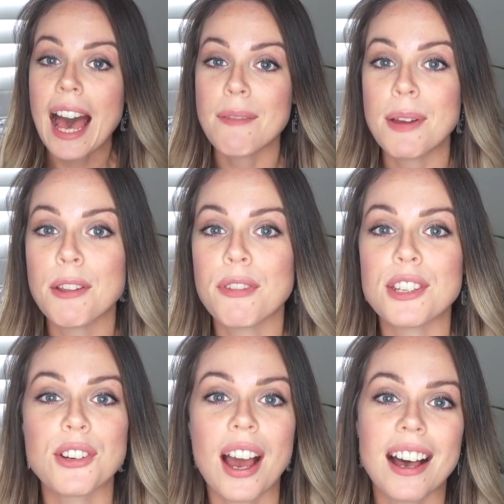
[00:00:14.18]
and
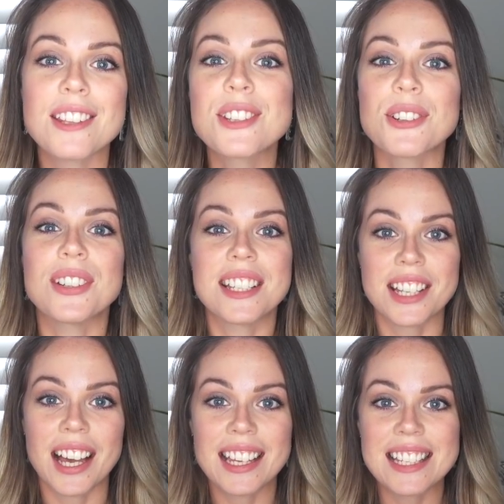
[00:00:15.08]
manifest your heart's true
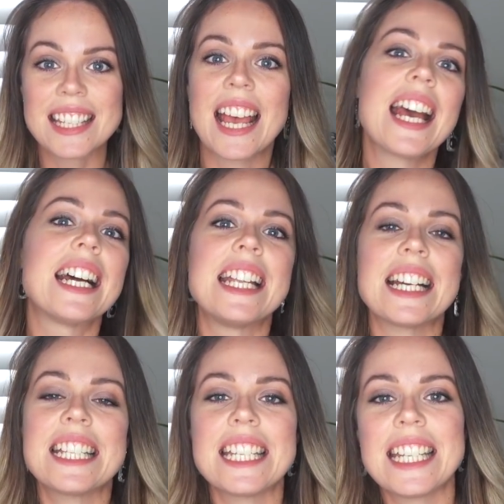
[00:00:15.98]
desires.
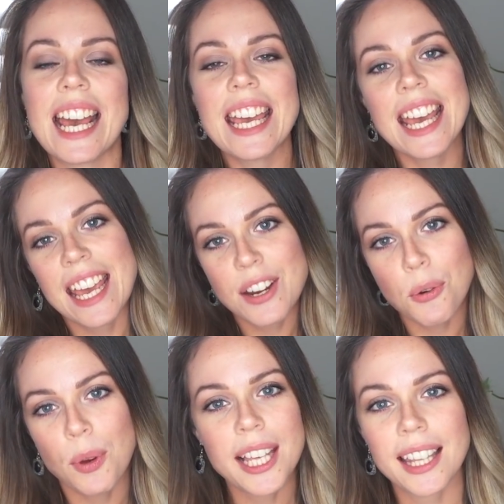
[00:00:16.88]
Now, today
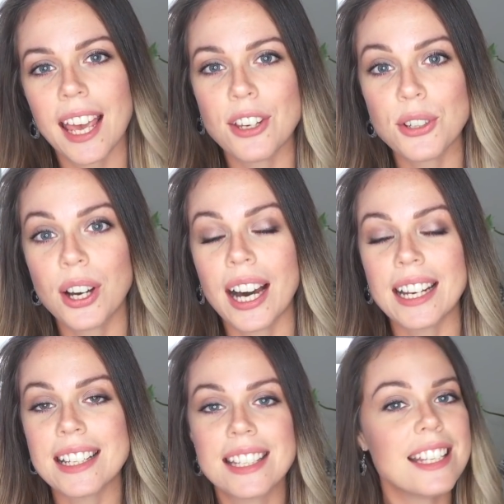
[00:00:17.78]
in Weekly Angel
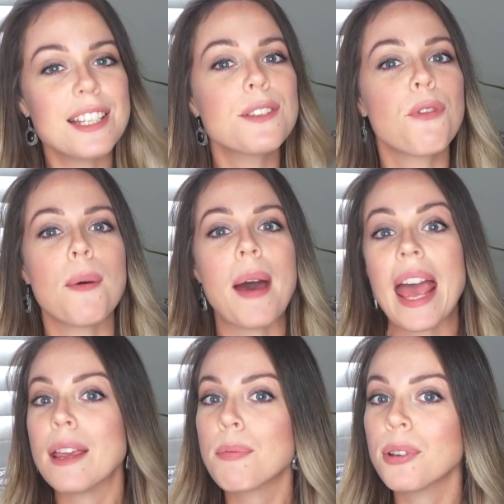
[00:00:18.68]
Guidance, this is from
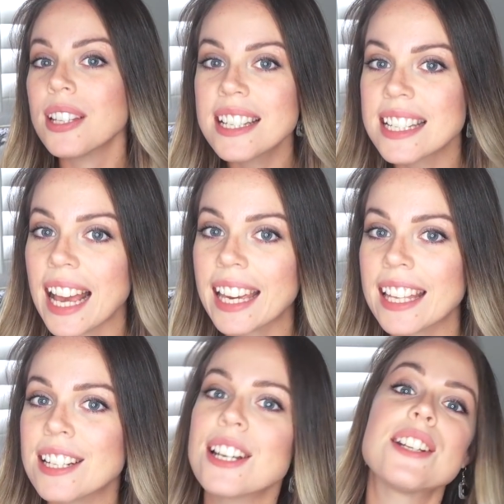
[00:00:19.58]
April the
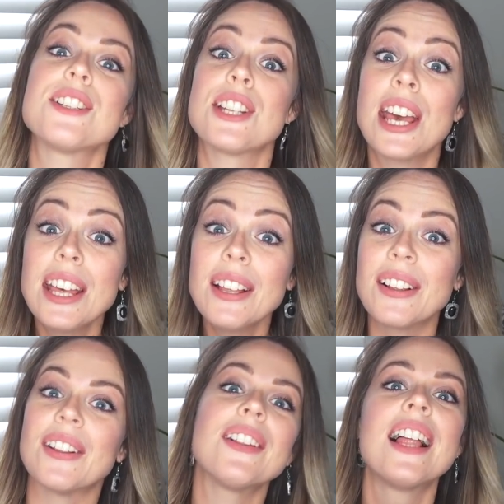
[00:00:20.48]
2nd
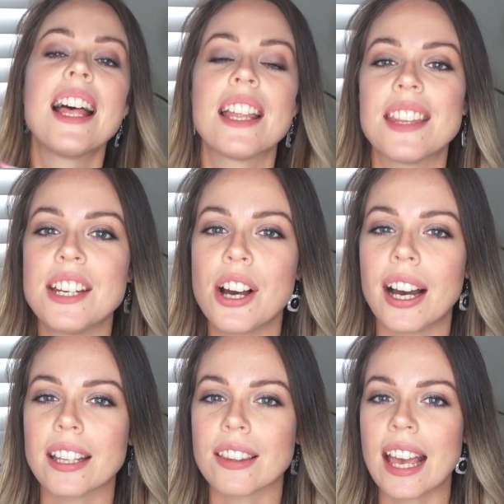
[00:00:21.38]
till the
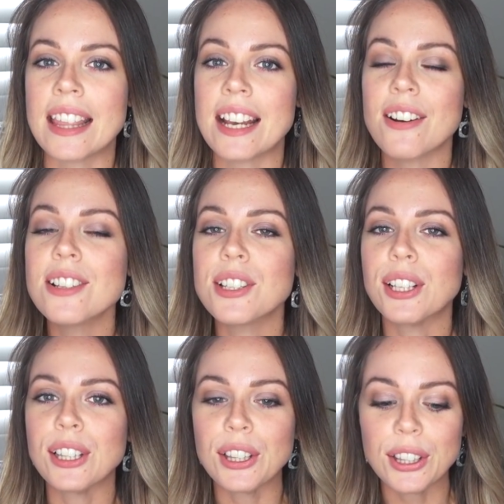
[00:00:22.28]
9th, and there is a
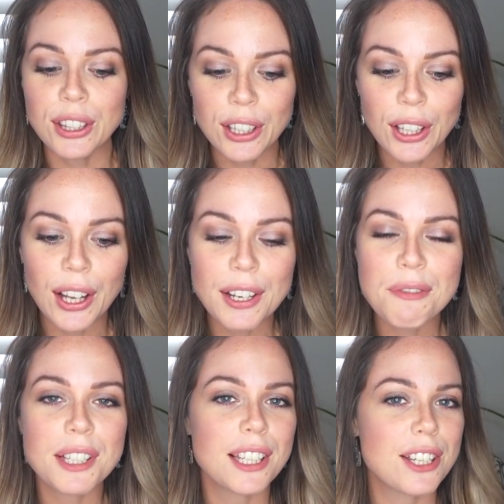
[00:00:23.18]
lot of
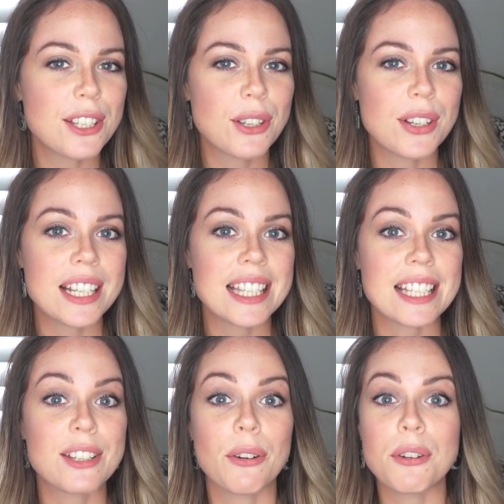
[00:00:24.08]
delicious goodness
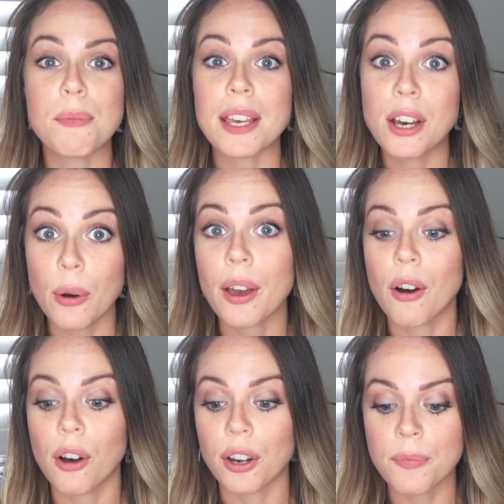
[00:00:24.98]
that's going to be going
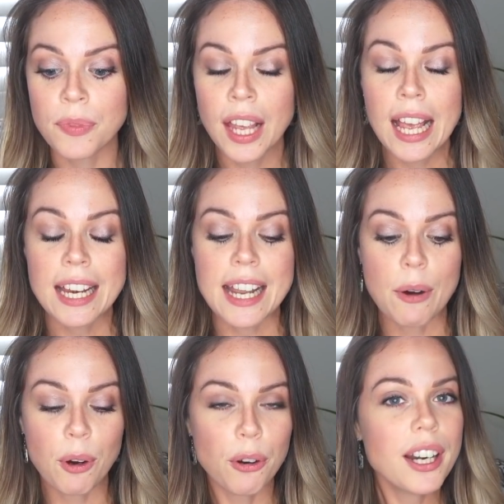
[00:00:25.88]
on. Now,
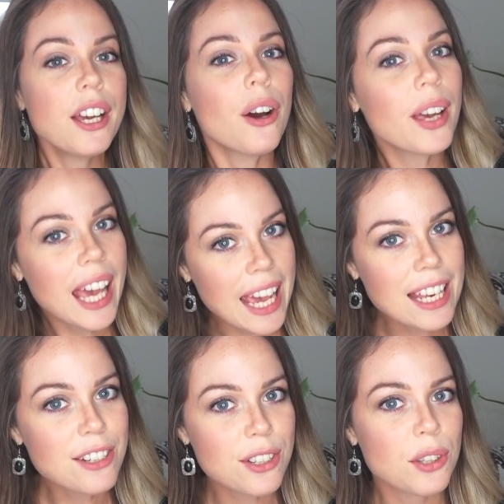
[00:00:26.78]
we're already going
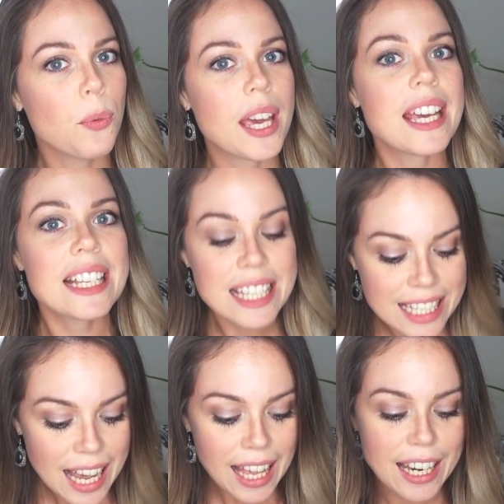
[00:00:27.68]
into the week,
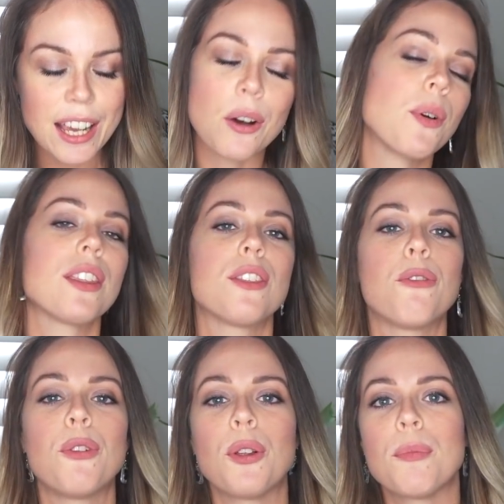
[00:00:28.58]
starting with the
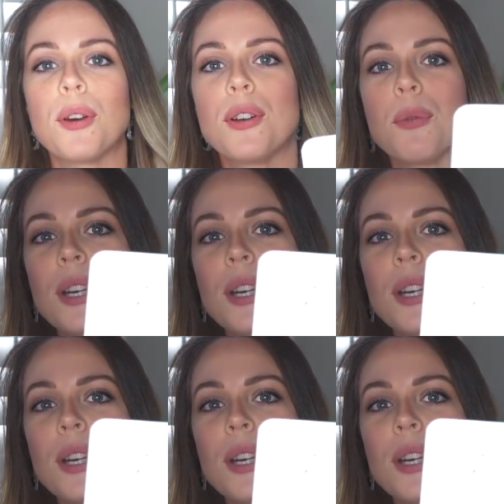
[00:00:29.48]
full moon,